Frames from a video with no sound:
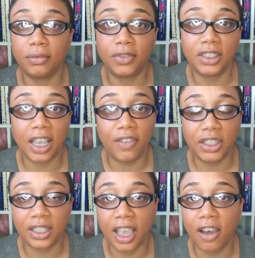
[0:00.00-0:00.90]

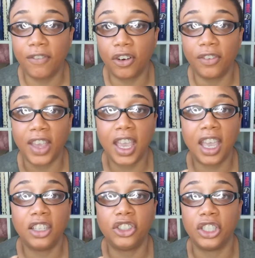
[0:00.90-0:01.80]
savings account for a
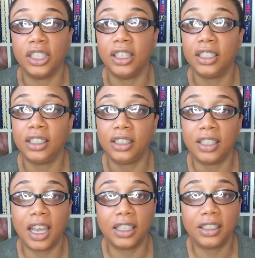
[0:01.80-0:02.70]
vacation. This is
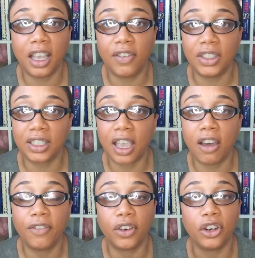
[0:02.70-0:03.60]
not a savings
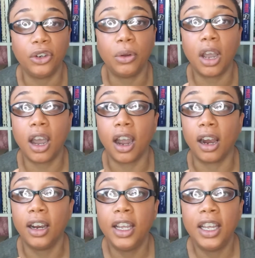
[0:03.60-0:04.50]
account for a new
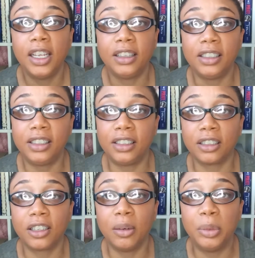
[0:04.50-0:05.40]
car. This is
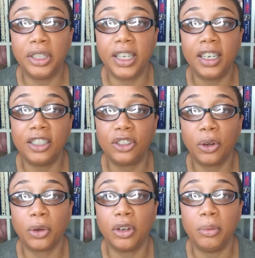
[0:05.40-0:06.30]
a complete and
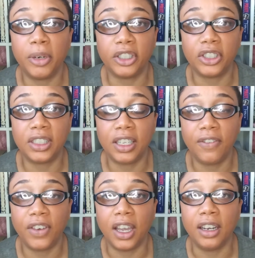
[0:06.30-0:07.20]
total emergency
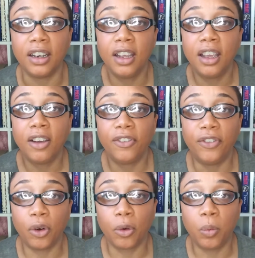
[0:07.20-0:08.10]
fund
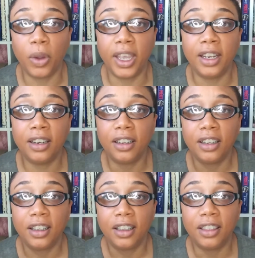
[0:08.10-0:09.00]
for when
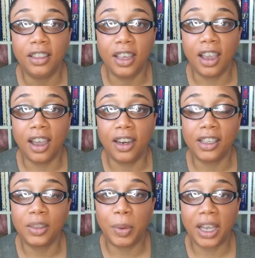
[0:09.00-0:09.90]
the
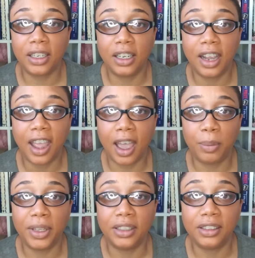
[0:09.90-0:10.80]
unexpected
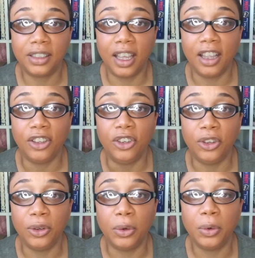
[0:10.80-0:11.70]
happens and
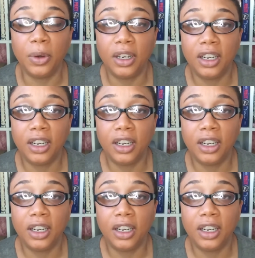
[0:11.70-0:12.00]
you